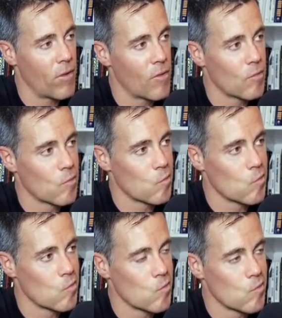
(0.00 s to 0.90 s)

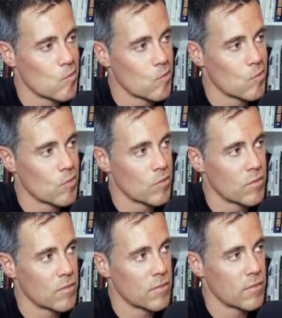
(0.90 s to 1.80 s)

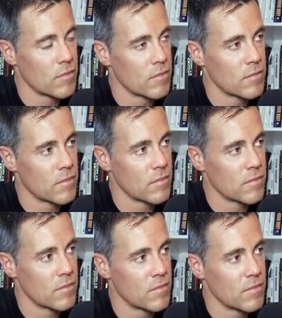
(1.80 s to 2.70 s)

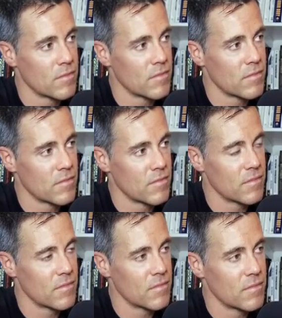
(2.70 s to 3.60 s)

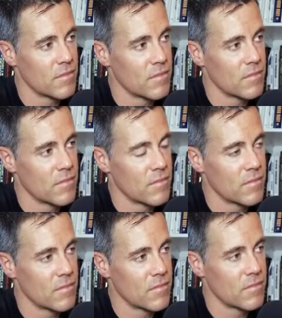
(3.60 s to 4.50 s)

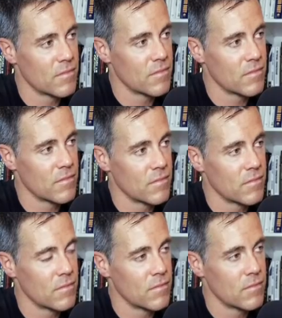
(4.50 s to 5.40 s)

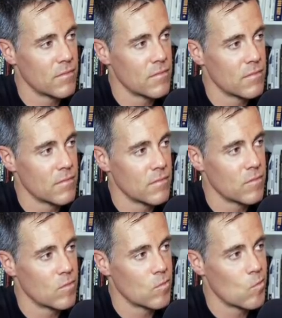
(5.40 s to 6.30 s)

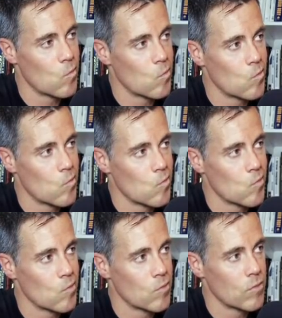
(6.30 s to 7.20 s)

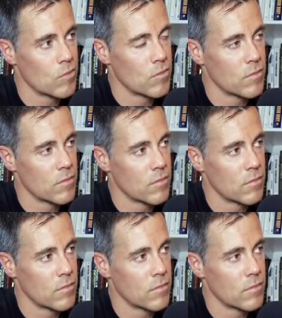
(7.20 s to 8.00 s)
[no speech]